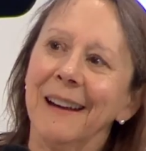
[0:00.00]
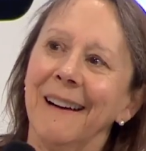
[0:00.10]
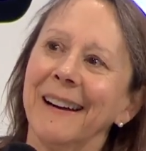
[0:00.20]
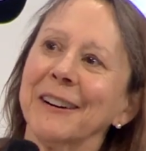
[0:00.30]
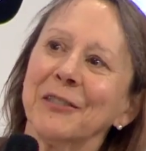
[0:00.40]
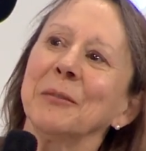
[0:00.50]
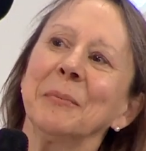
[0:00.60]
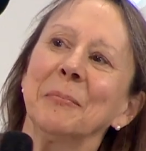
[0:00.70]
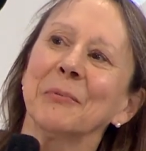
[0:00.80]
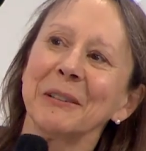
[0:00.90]
I asked you to
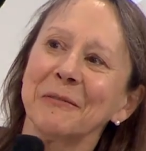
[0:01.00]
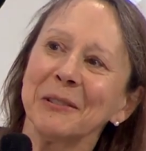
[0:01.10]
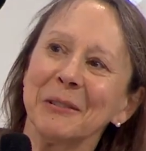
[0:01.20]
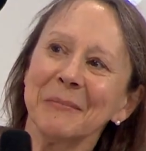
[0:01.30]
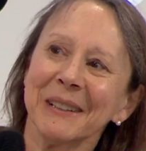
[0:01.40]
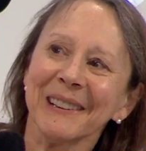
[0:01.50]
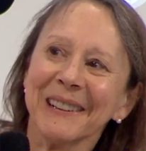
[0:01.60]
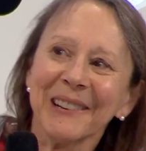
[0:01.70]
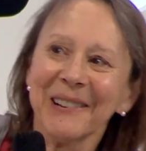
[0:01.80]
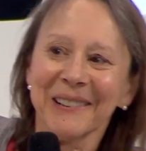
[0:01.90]
be brief. You can be a
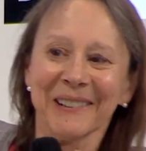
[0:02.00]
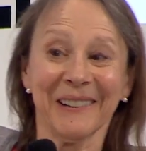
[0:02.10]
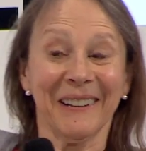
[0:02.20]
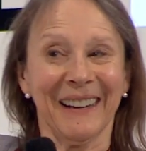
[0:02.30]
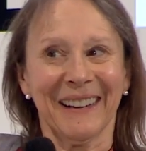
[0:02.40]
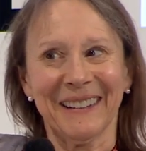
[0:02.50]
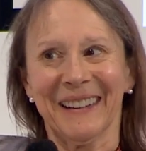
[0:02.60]
little longer than that.